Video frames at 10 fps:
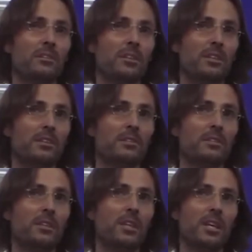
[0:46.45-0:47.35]

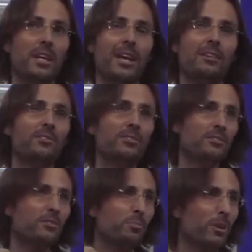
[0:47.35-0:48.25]
Right? And this
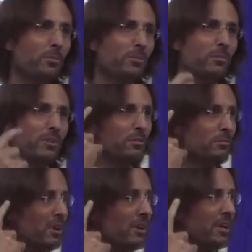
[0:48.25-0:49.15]
is the problem with
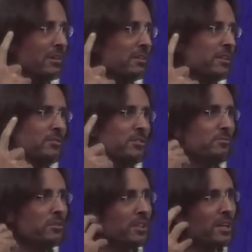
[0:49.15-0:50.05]
your mind, is
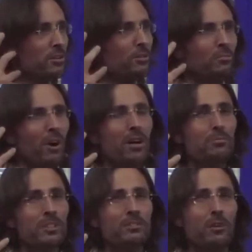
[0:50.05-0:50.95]
if you let your
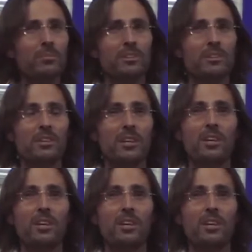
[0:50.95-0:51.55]
mind be dominant,